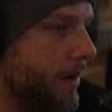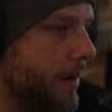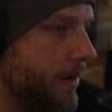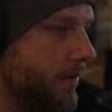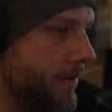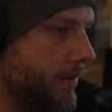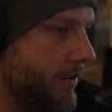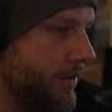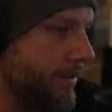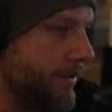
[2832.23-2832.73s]

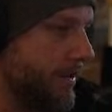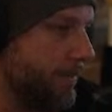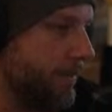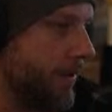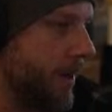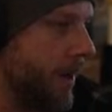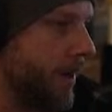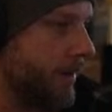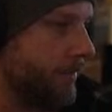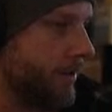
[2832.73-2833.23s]
and just the
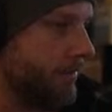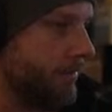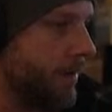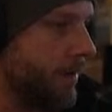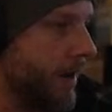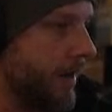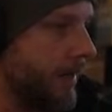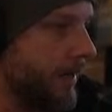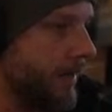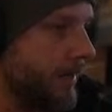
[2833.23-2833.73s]
bottom of the
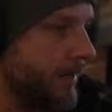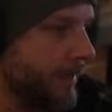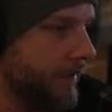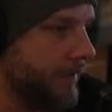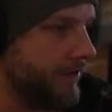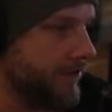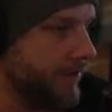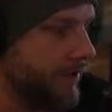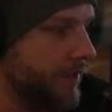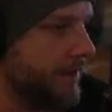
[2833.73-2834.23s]
rocket. It
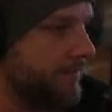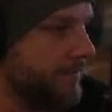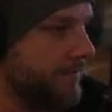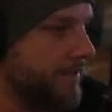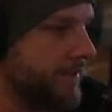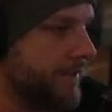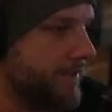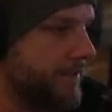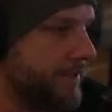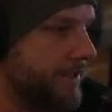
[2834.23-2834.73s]
gives you kind of a
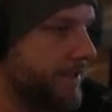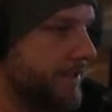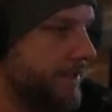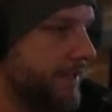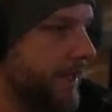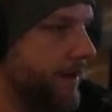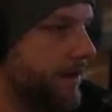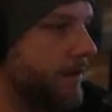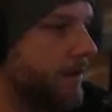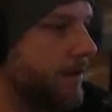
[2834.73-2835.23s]
sense of
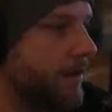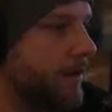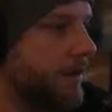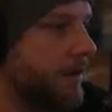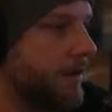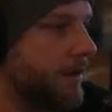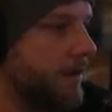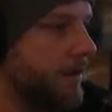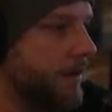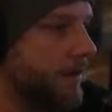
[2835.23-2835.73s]
scale
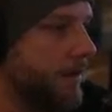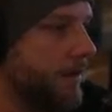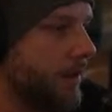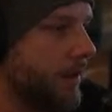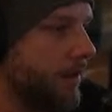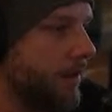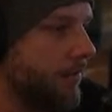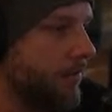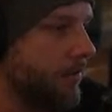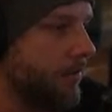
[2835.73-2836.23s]

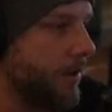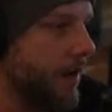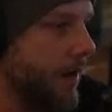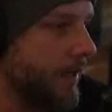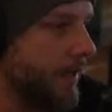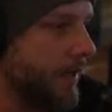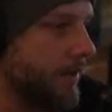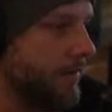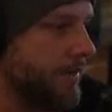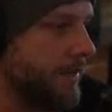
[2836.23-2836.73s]
of the
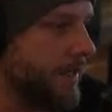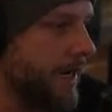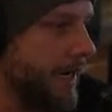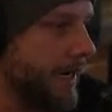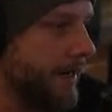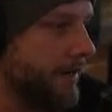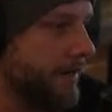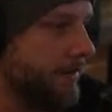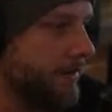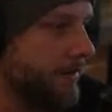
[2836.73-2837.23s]
rocket
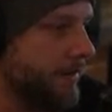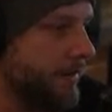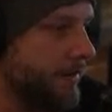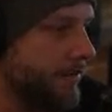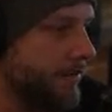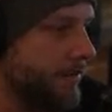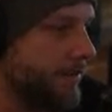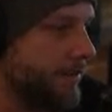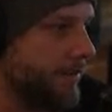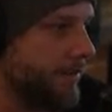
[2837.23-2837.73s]
outside, and you're
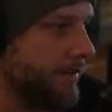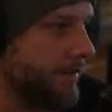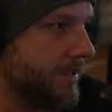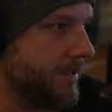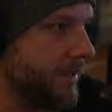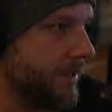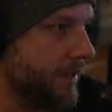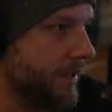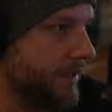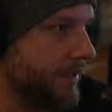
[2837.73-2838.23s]
just sort of
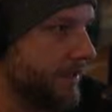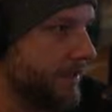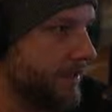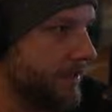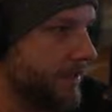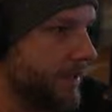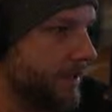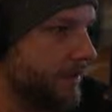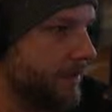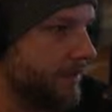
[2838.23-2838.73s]
sitting in this
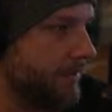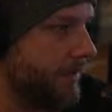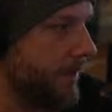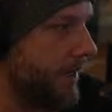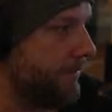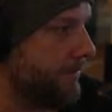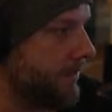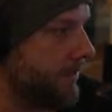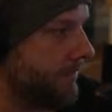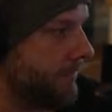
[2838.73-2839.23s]
like
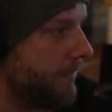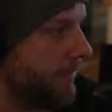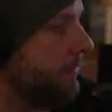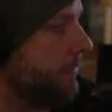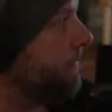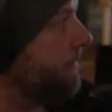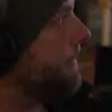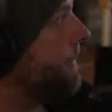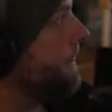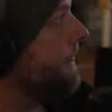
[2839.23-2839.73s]
empty room.
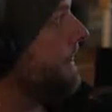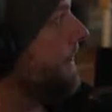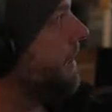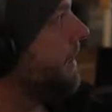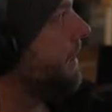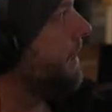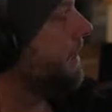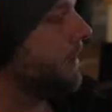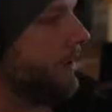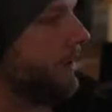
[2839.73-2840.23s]

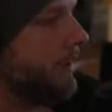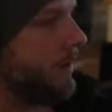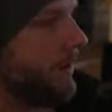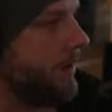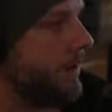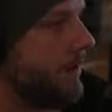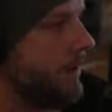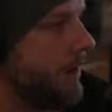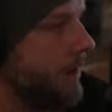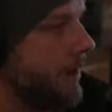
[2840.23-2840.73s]

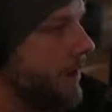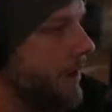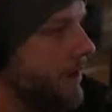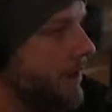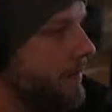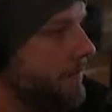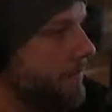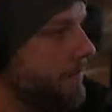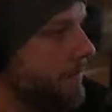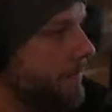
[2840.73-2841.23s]

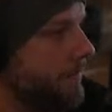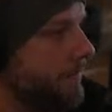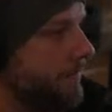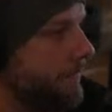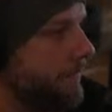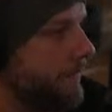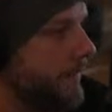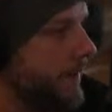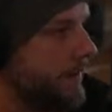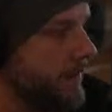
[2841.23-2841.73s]
And
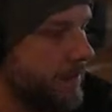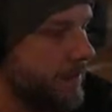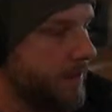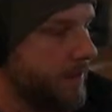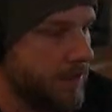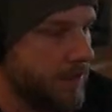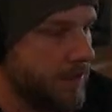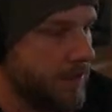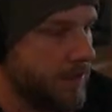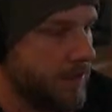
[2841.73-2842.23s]
then this
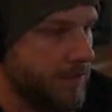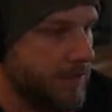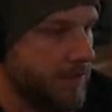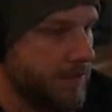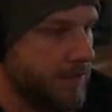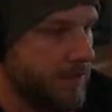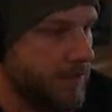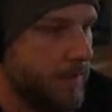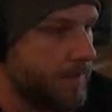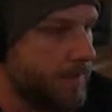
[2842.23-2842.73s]
was my
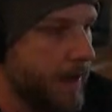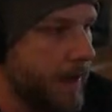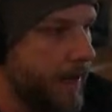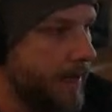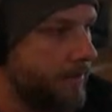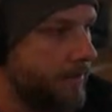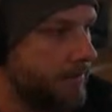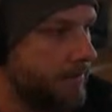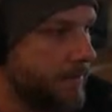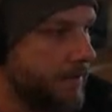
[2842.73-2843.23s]
original spot.
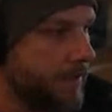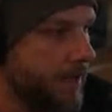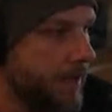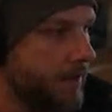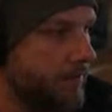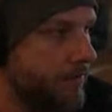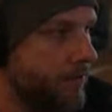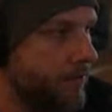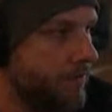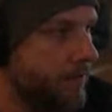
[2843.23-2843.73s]
It was kind
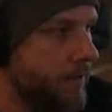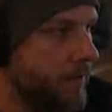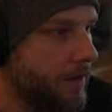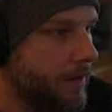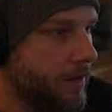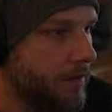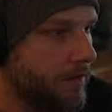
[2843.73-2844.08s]
of over here,